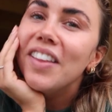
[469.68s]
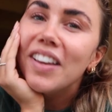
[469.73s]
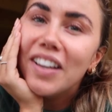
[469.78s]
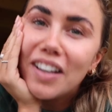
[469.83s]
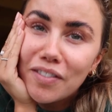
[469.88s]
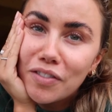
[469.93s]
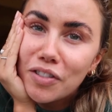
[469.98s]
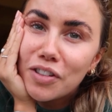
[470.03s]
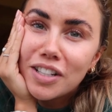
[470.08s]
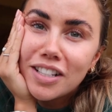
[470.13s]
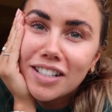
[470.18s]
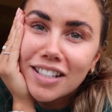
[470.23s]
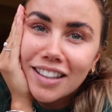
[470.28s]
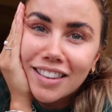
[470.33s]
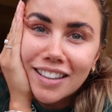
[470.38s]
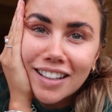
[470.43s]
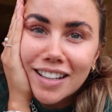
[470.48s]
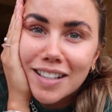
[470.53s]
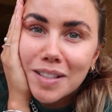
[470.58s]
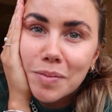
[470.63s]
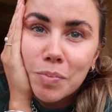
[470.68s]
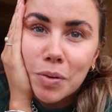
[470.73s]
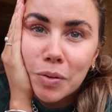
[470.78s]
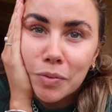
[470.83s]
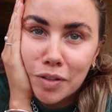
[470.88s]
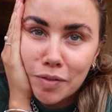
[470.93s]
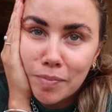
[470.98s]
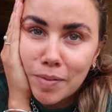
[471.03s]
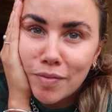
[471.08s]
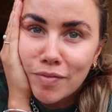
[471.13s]
I think I've already said this,
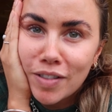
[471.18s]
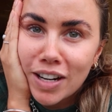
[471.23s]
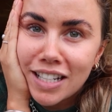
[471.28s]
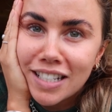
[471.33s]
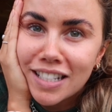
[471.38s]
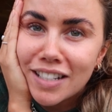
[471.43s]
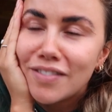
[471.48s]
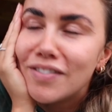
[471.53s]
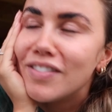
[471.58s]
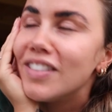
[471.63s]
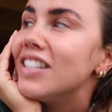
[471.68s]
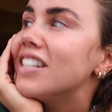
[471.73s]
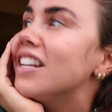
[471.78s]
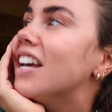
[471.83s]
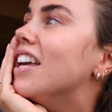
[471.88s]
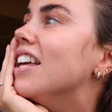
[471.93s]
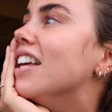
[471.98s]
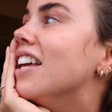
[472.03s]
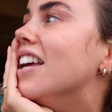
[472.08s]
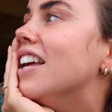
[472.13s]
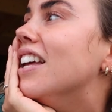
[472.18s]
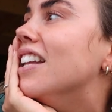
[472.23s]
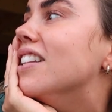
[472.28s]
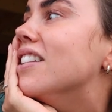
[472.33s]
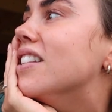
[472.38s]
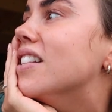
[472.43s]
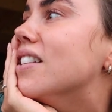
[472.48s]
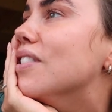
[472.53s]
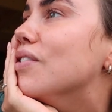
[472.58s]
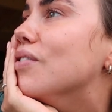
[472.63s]
but we've been rained in for the day.
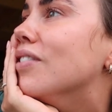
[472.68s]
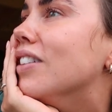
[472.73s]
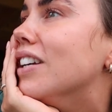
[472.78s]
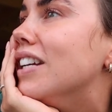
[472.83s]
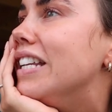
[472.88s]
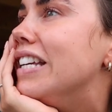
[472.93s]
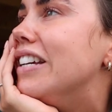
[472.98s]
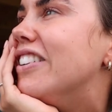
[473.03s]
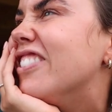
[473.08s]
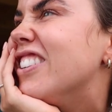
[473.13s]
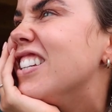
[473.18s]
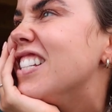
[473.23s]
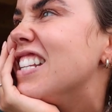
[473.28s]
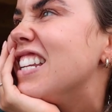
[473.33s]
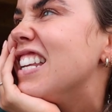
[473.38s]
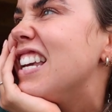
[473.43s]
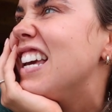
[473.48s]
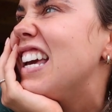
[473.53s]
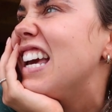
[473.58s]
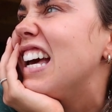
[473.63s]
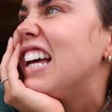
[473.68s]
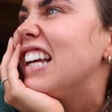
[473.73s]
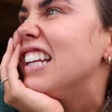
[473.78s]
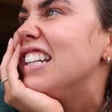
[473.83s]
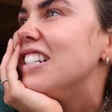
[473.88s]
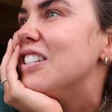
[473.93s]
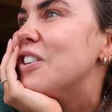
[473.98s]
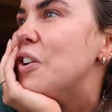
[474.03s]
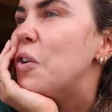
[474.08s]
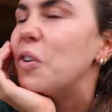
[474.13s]
It's really grisly
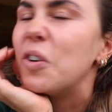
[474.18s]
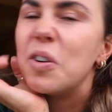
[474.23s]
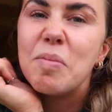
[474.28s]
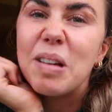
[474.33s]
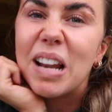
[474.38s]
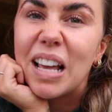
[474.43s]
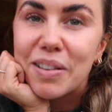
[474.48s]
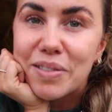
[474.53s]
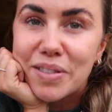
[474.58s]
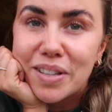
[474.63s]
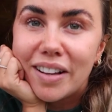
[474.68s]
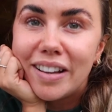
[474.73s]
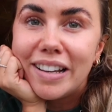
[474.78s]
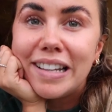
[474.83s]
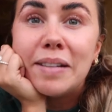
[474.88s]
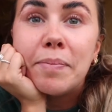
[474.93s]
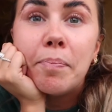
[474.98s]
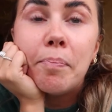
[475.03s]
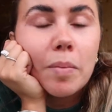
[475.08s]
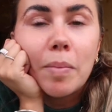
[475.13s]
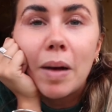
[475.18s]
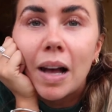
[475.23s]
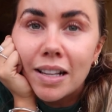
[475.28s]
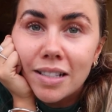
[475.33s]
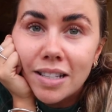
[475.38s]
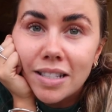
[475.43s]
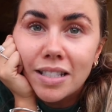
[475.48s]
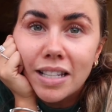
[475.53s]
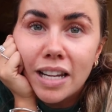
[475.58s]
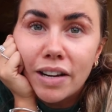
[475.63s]
and horrible outside. But
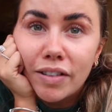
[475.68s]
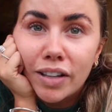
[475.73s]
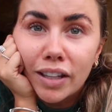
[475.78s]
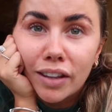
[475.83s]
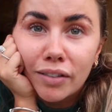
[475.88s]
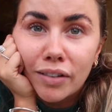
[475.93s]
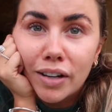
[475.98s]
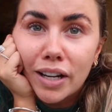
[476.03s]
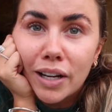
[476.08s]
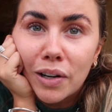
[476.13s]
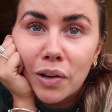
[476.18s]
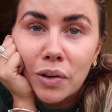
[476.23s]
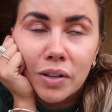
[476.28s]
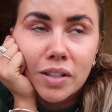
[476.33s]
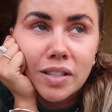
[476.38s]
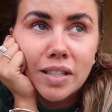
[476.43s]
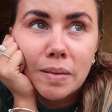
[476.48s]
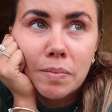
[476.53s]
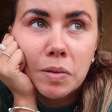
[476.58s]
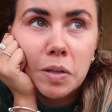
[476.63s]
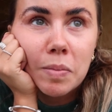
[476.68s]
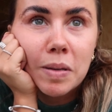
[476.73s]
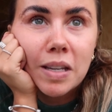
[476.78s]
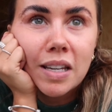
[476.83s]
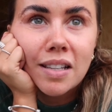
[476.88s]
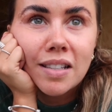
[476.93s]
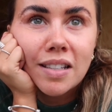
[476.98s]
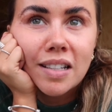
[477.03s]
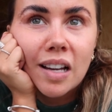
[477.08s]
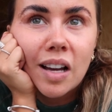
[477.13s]
as it's nearing 3 o'clock, it seems to be
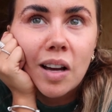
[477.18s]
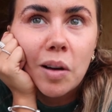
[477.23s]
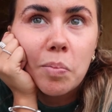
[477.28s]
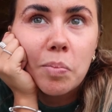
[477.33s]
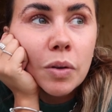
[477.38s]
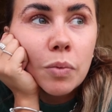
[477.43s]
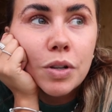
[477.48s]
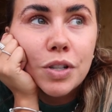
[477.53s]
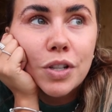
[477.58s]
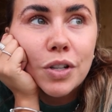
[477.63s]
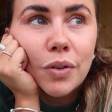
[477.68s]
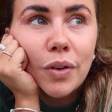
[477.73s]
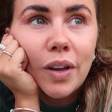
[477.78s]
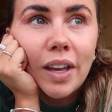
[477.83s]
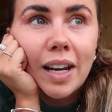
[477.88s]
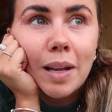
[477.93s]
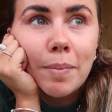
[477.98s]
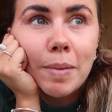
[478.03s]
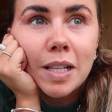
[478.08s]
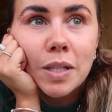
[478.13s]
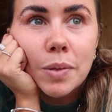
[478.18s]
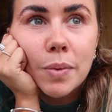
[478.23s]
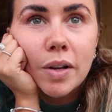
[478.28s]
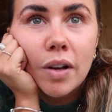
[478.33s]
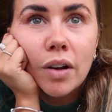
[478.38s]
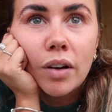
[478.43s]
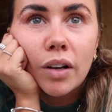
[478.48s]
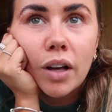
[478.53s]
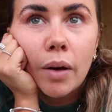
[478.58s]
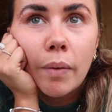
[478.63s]
easing up, which annoyingly means we
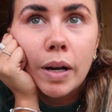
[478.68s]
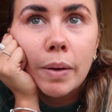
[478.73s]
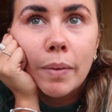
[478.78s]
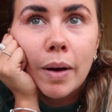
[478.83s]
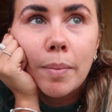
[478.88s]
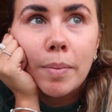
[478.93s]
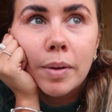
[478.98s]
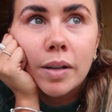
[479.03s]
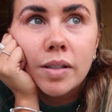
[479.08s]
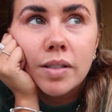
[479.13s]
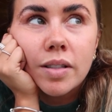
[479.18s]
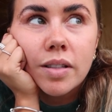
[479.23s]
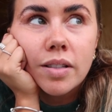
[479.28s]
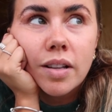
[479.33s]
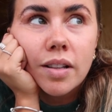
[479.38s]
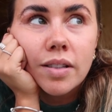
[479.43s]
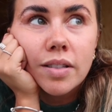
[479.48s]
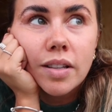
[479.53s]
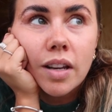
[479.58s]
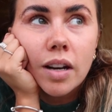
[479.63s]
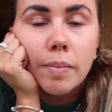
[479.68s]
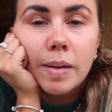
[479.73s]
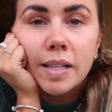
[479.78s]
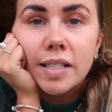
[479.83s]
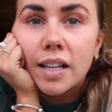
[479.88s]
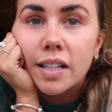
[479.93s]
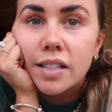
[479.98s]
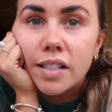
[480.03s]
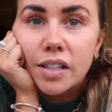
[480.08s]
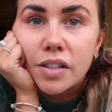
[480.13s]
can't go anywhere because the sun's gonna be
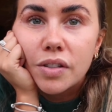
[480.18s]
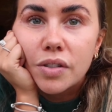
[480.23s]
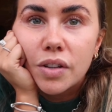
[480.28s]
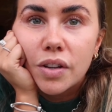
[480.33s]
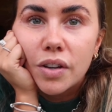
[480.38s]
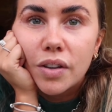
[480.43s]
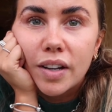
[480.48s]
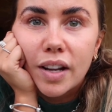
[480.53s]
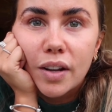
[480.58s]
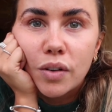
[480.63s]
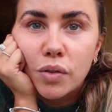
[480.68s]
setting soon.